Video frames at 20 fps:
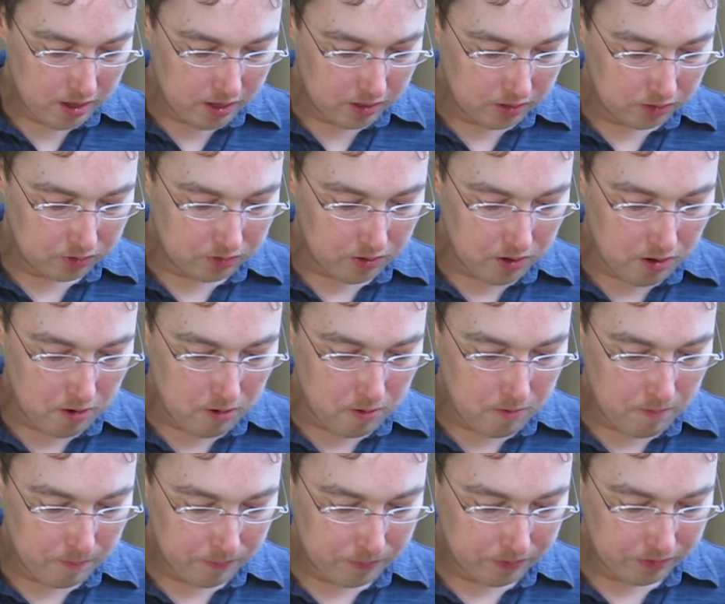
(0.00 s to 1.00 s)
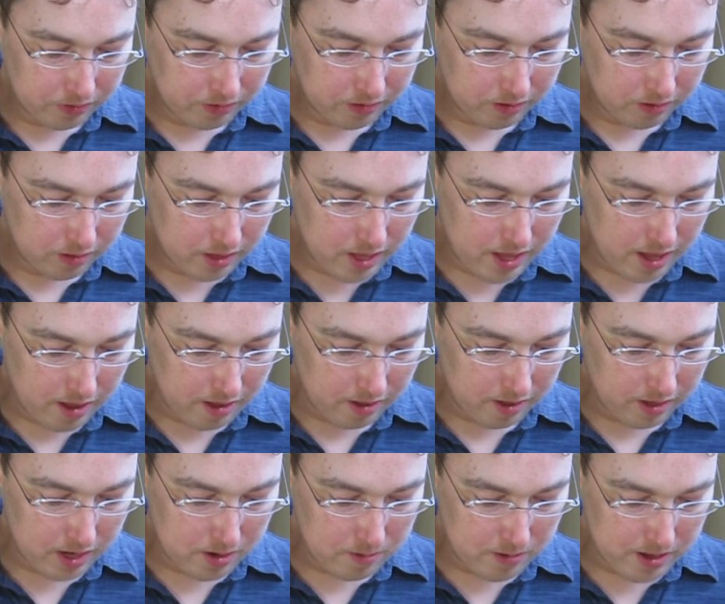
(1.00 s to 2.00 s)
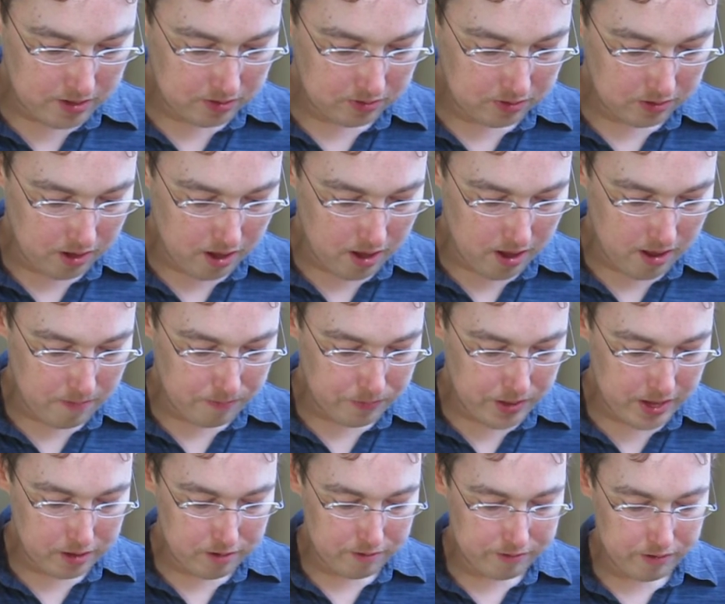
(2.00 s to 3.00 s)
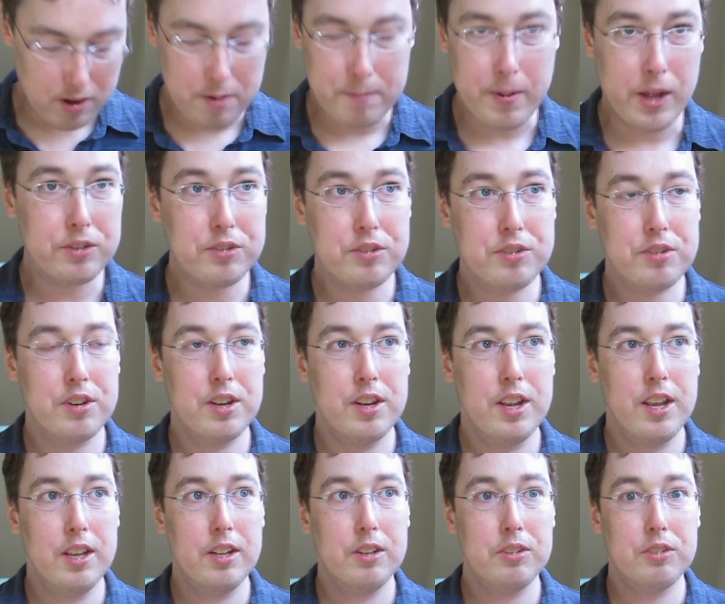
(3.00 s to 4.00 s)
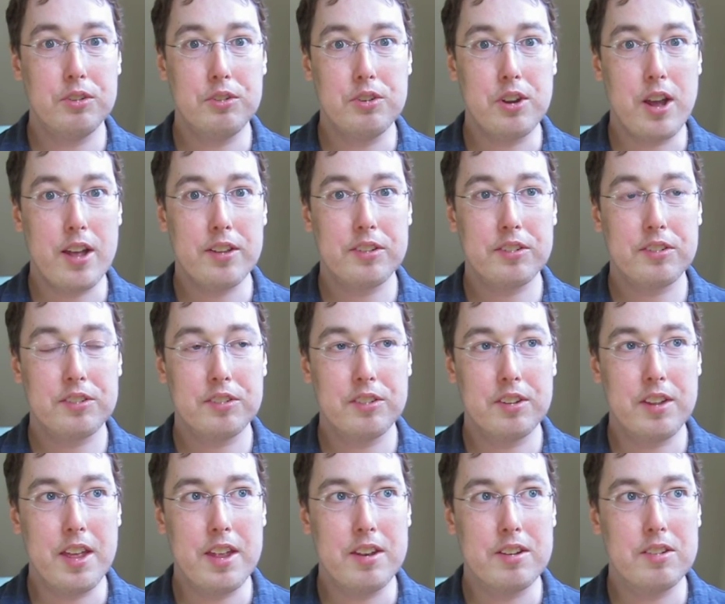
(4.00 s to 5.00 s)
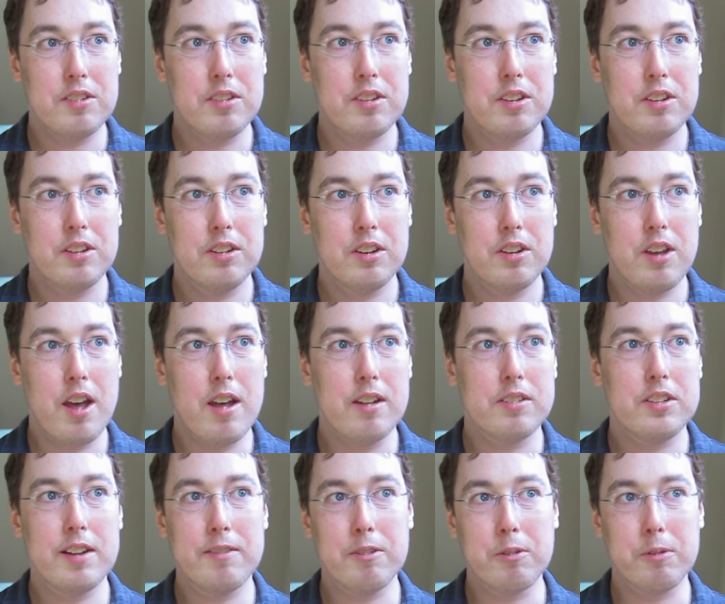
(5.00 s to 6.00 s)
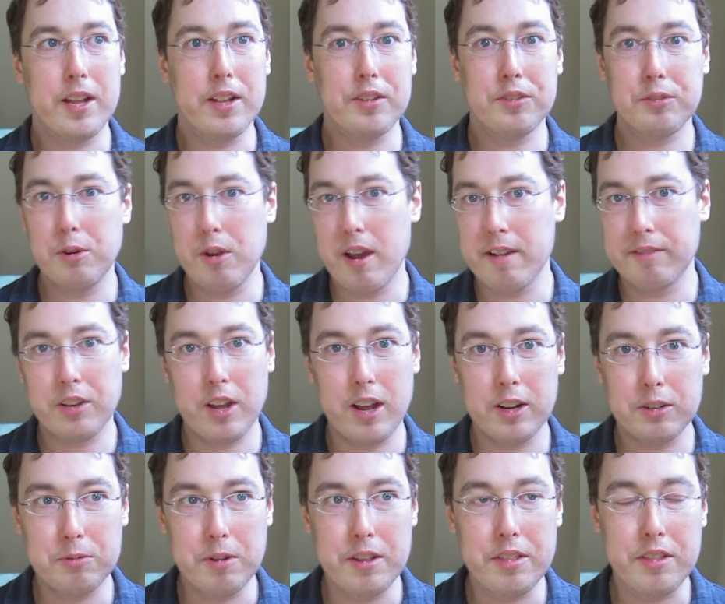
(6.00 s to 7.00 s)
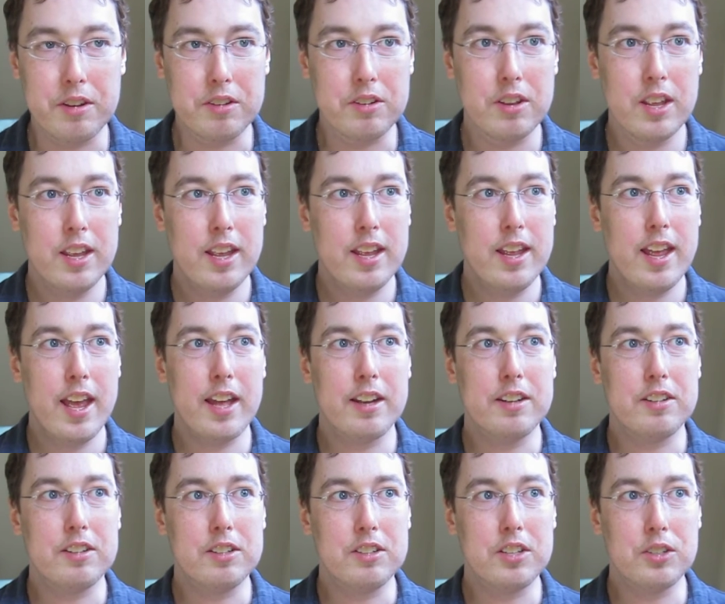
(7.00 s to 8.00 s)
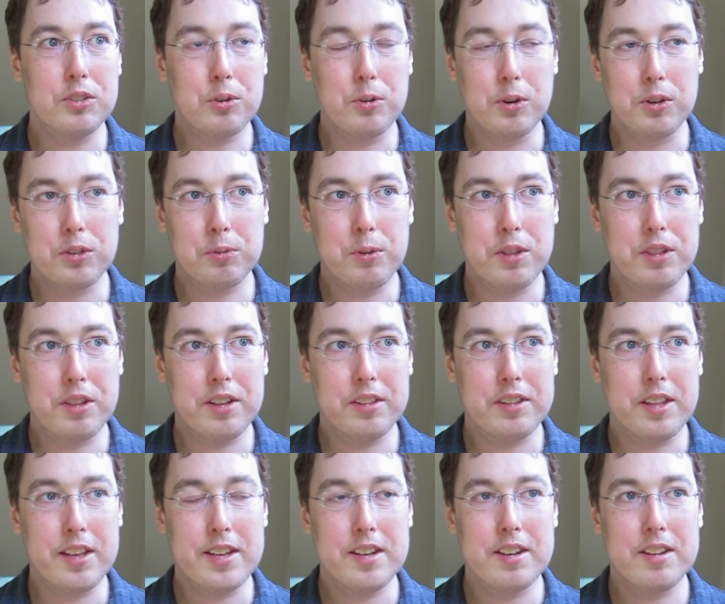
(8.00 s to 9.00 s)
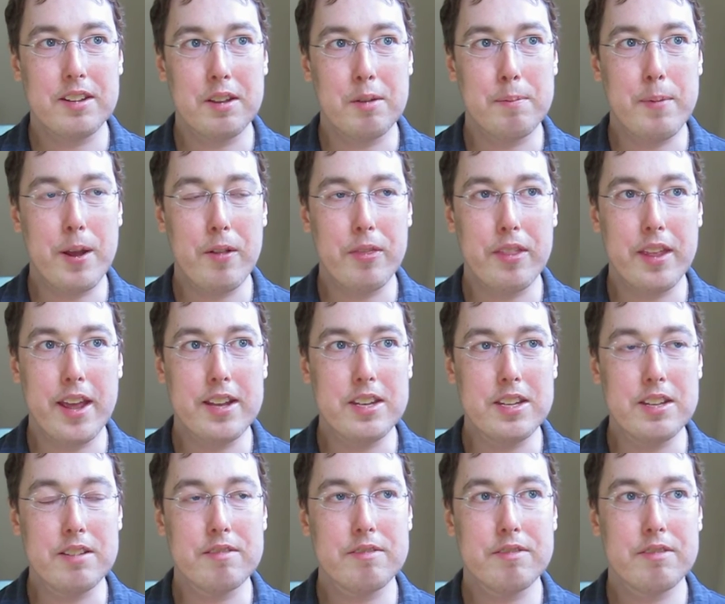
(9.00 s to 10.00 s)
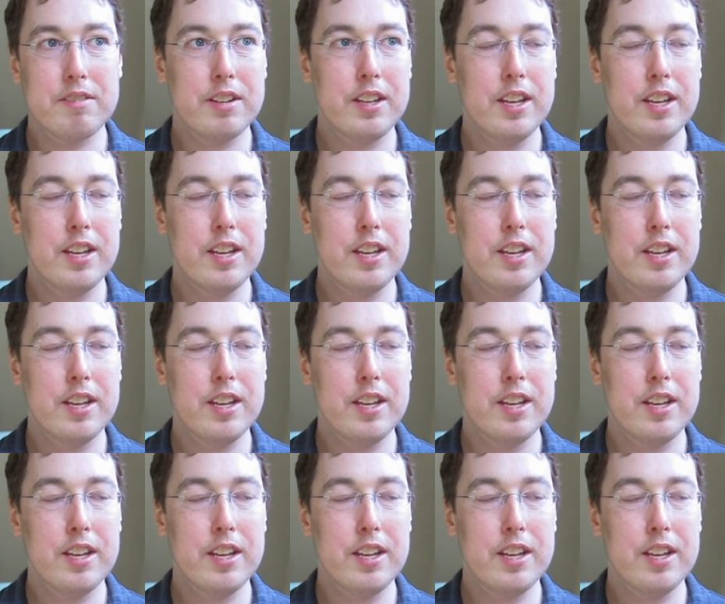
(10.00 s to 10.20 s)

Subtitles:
So yeah, anyways, thank you very much to Joss and to everyone else who I've talked with and had discourse with online about the idea of